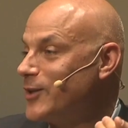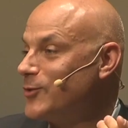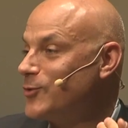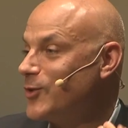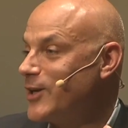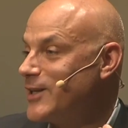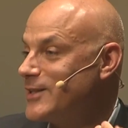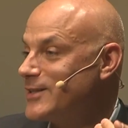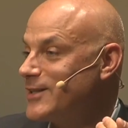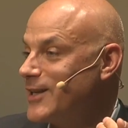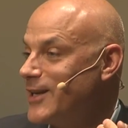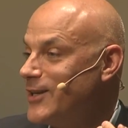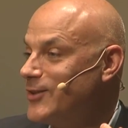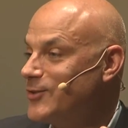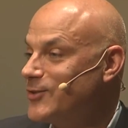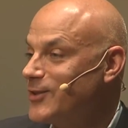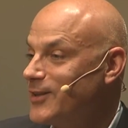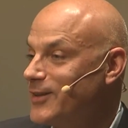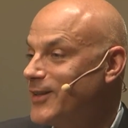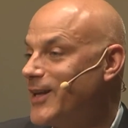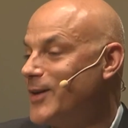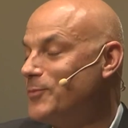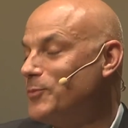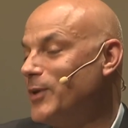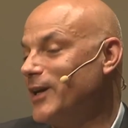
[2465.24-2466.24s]

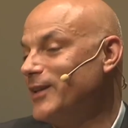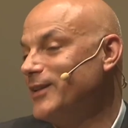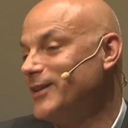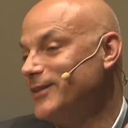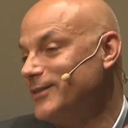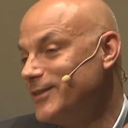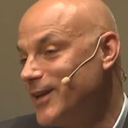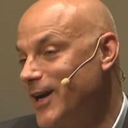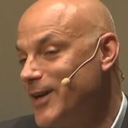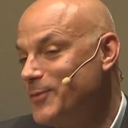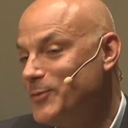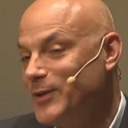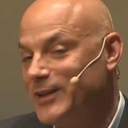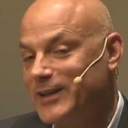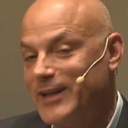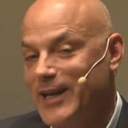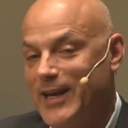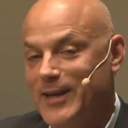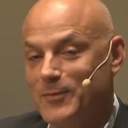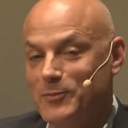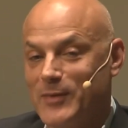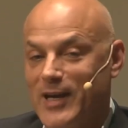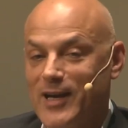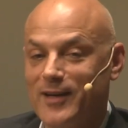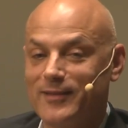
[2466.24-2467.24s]
translation that by the time it
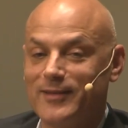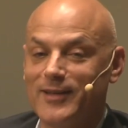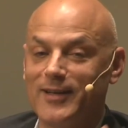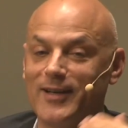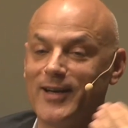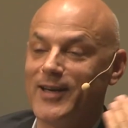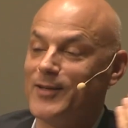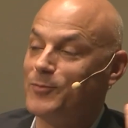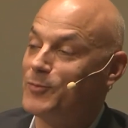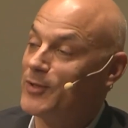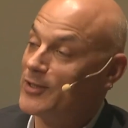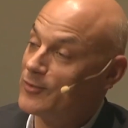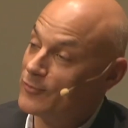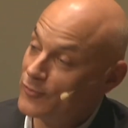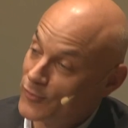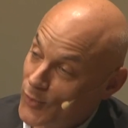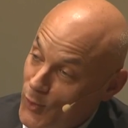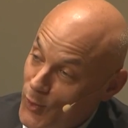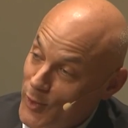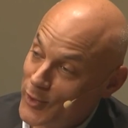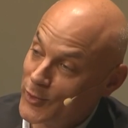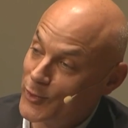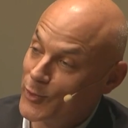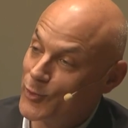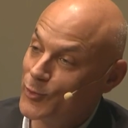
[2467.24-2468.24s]
came out, there had been
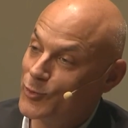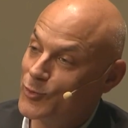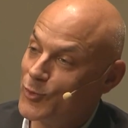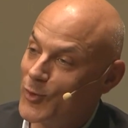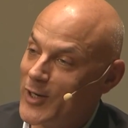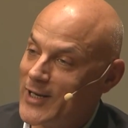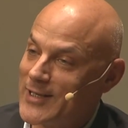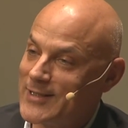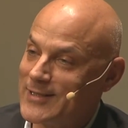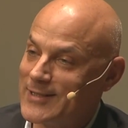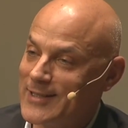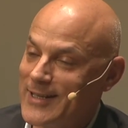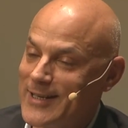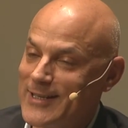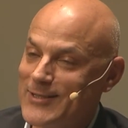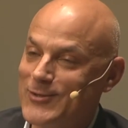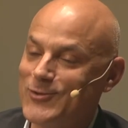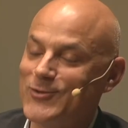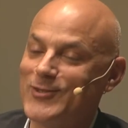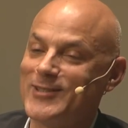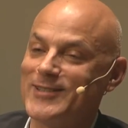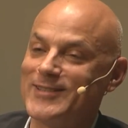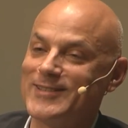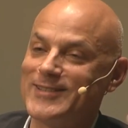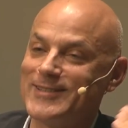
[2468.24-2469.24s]
4 new
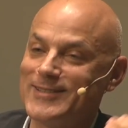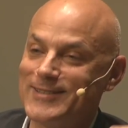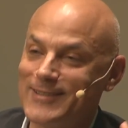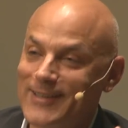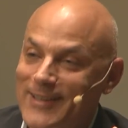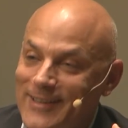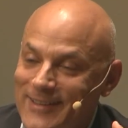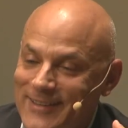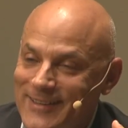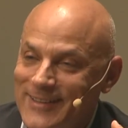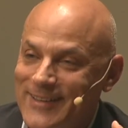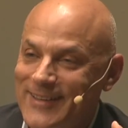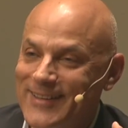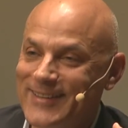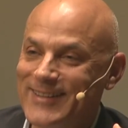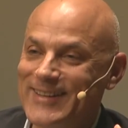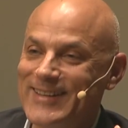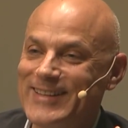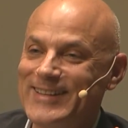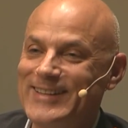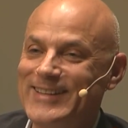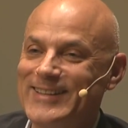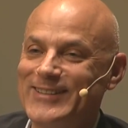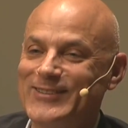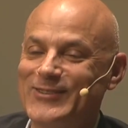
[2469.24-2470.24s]
translations in
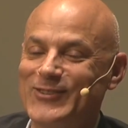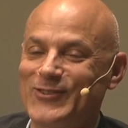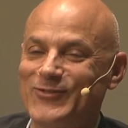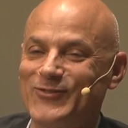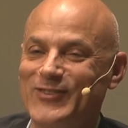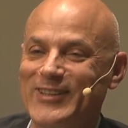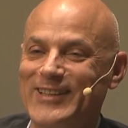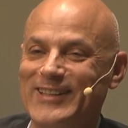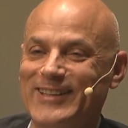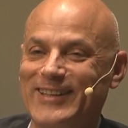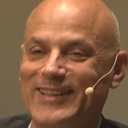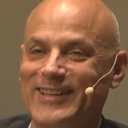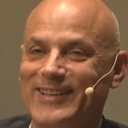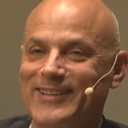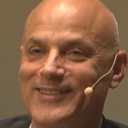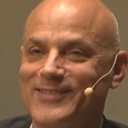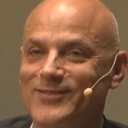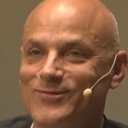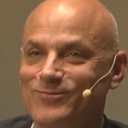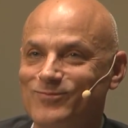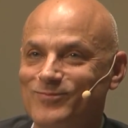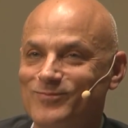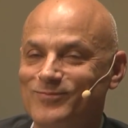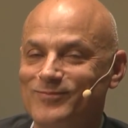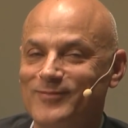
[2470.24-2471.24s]
the
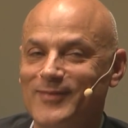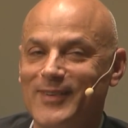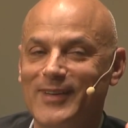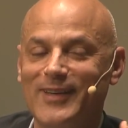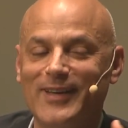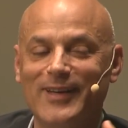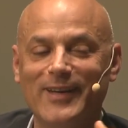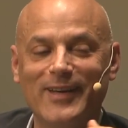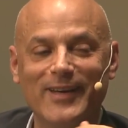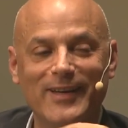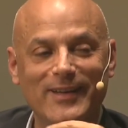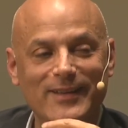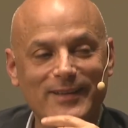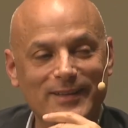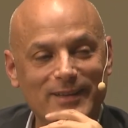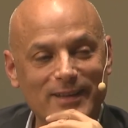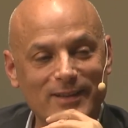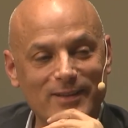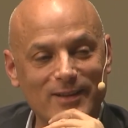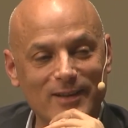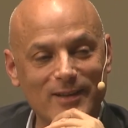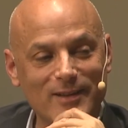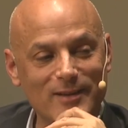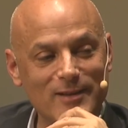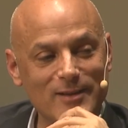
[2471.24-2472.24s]
intervening
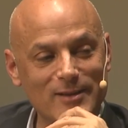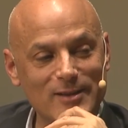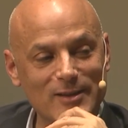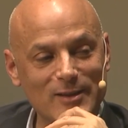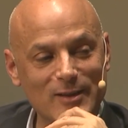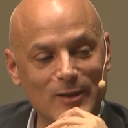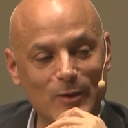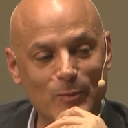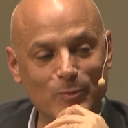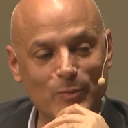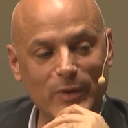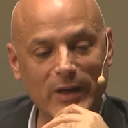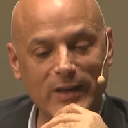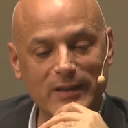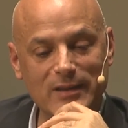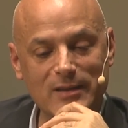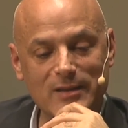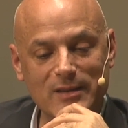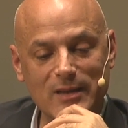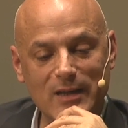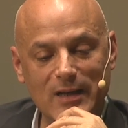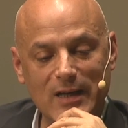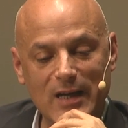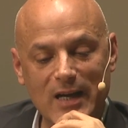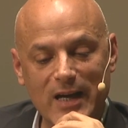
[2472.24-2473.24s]
years.
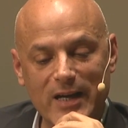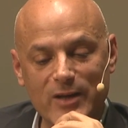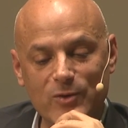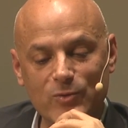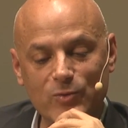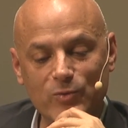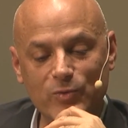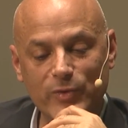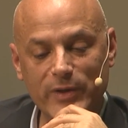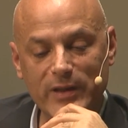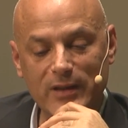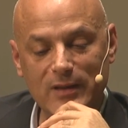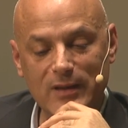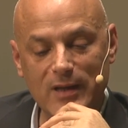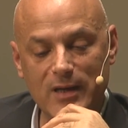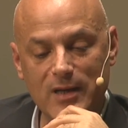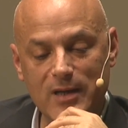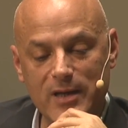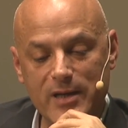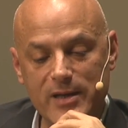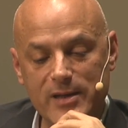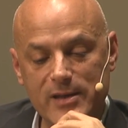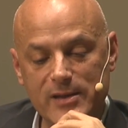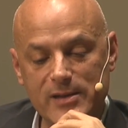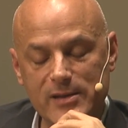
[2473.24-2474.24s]
But I
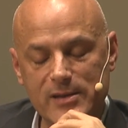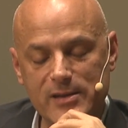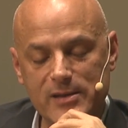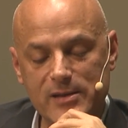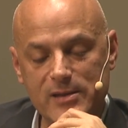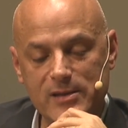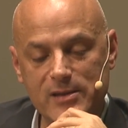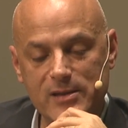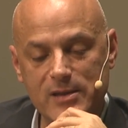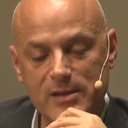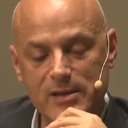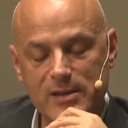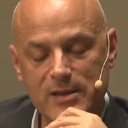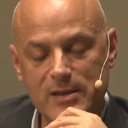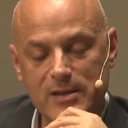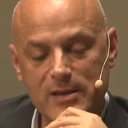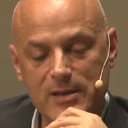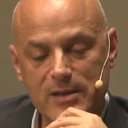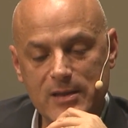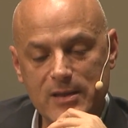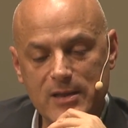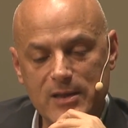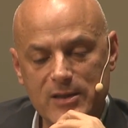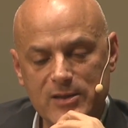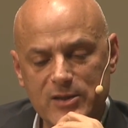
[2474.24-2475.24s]
realized,
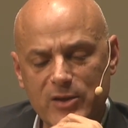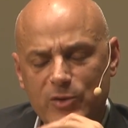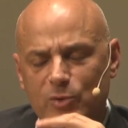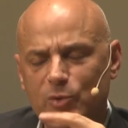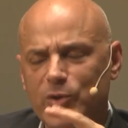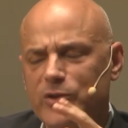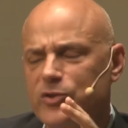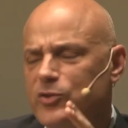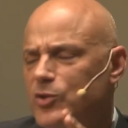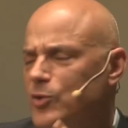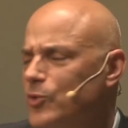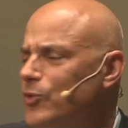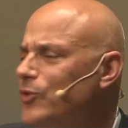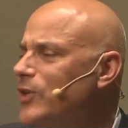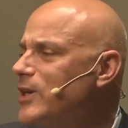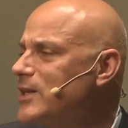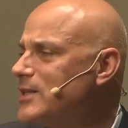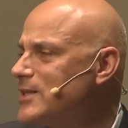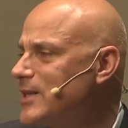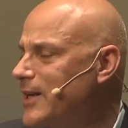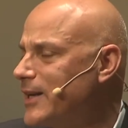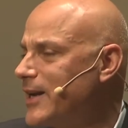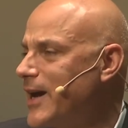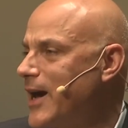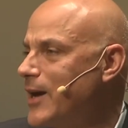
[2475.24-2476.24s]
so there were 2 things
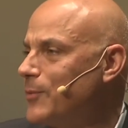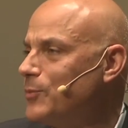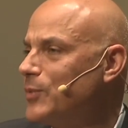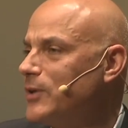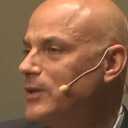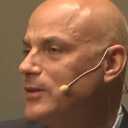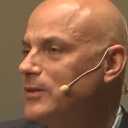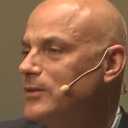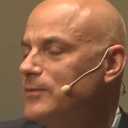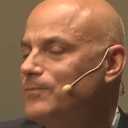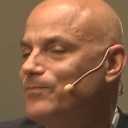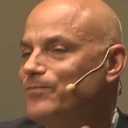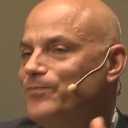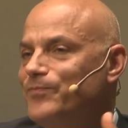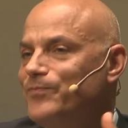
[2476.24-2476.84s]
that happened.